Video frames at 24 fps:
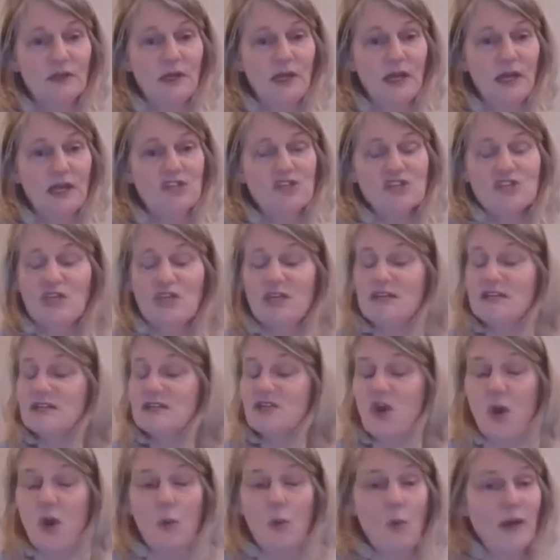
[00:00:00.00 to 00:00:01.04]
And she is
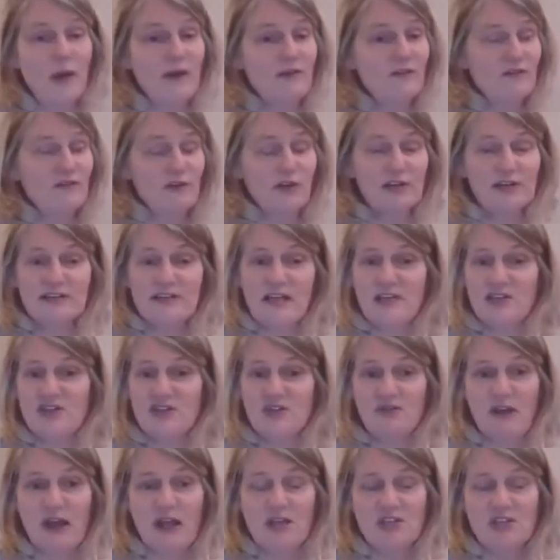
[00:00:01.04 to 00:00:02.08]
not one for
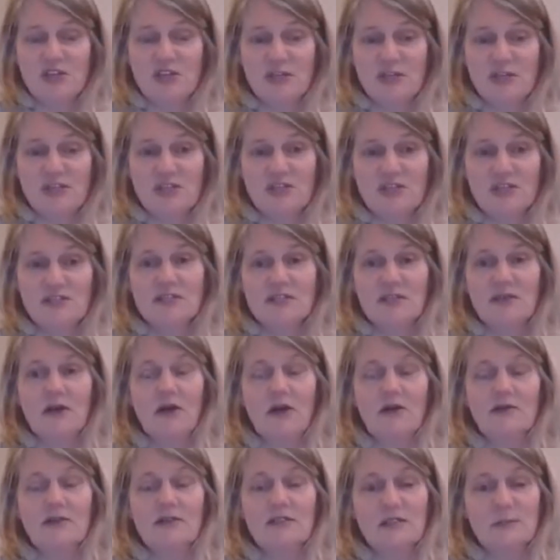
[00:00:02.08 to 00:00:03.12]
exaggeration. She's the
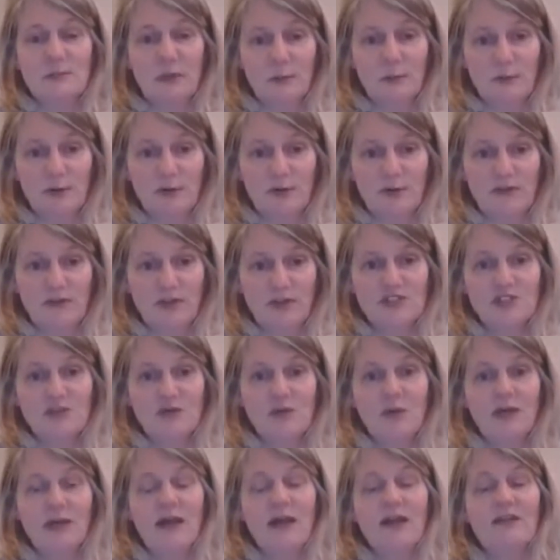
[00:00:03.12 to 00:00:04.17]
consummate
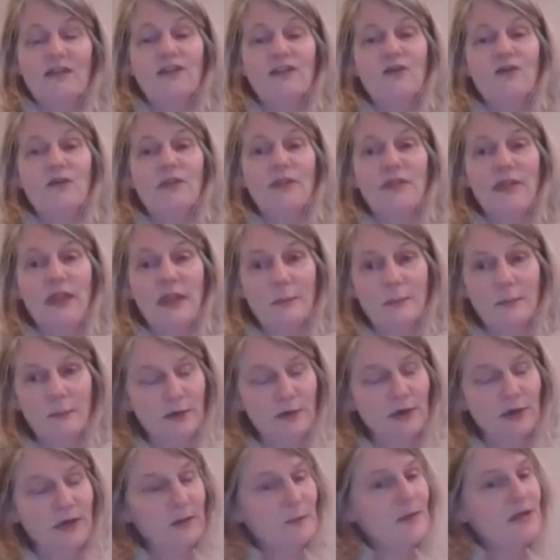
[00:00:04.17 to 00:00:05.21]
professional, and I thought that
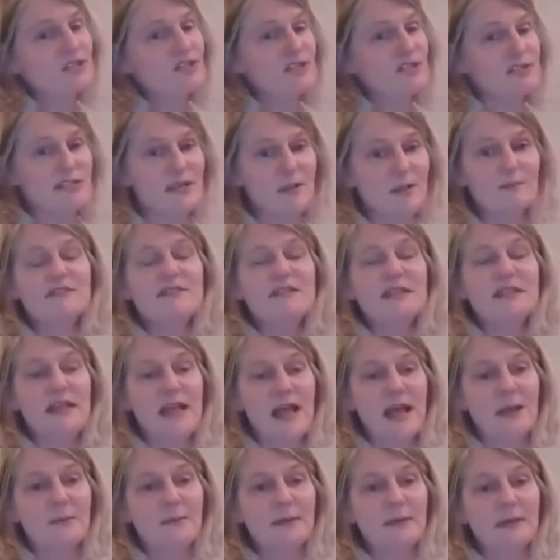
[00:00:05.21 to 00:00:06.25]
pretty much sums it
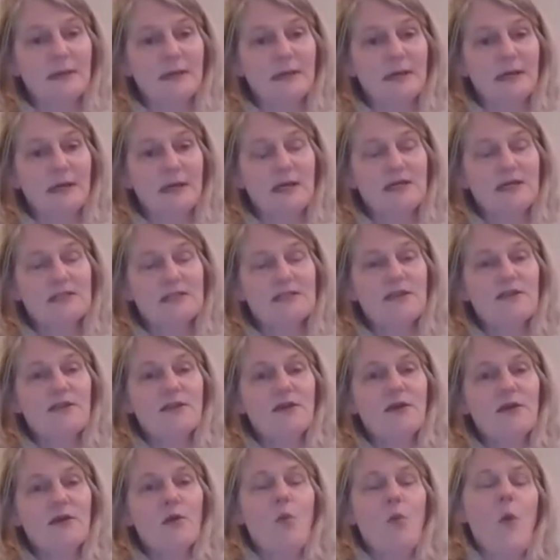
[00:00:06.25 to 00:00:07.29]
up. So
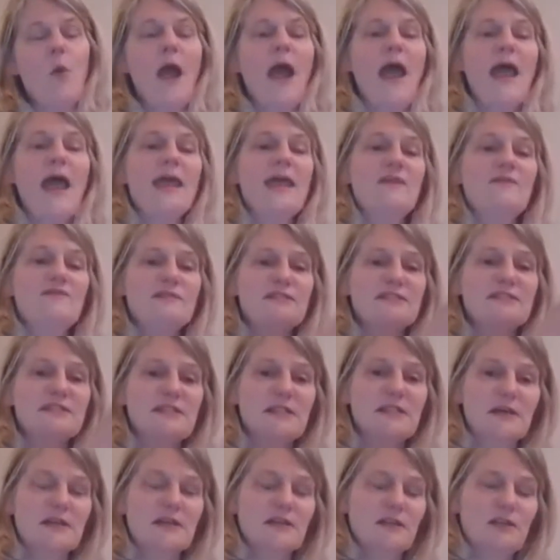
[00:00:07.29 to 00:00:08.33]
there are waves
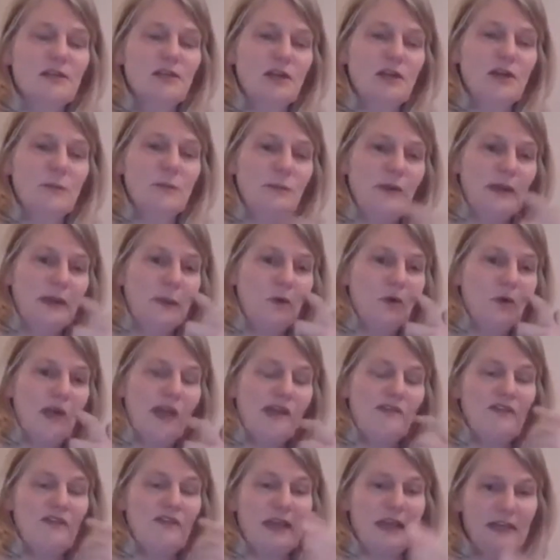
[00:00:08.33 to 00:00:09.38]
that, you know, people
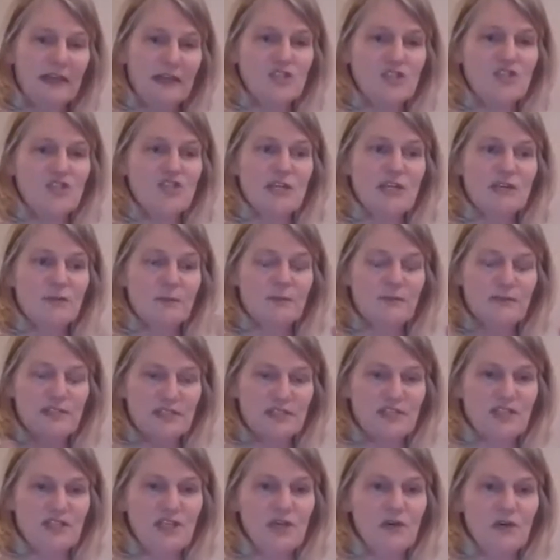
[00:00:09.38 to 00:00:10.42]
have energy to
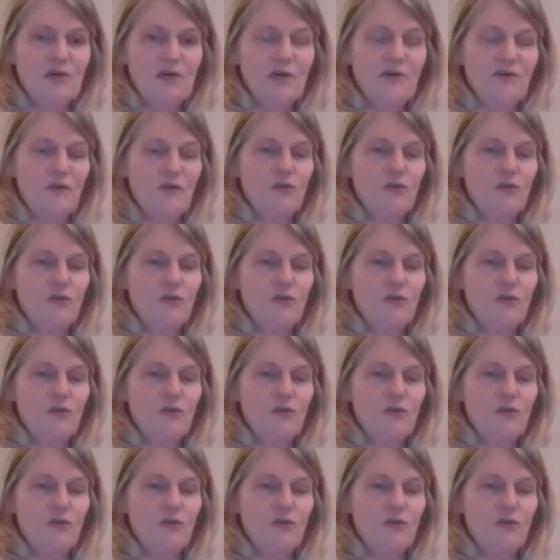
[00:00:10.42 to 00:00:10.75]
pursue of